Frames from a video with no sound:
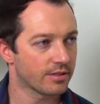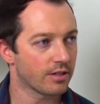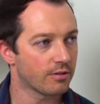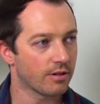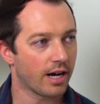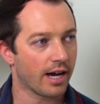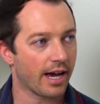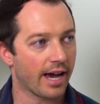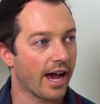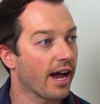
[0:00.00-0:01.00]
so
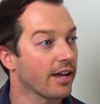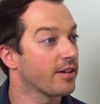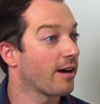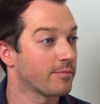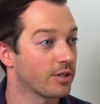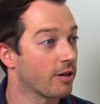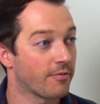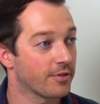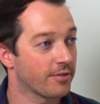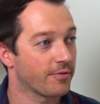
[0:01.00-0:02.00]
I'm sorry
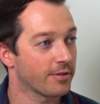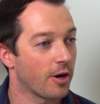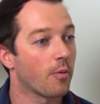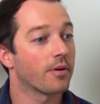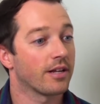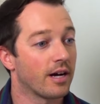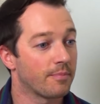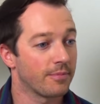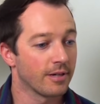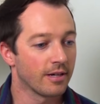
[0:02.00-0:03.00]
for opening
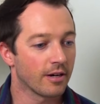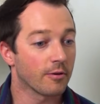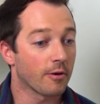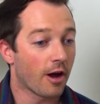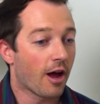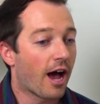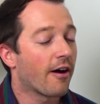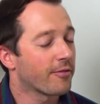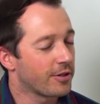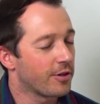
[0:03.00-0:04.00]
up or
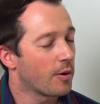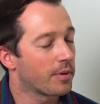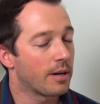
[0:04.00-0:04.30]
offering you to open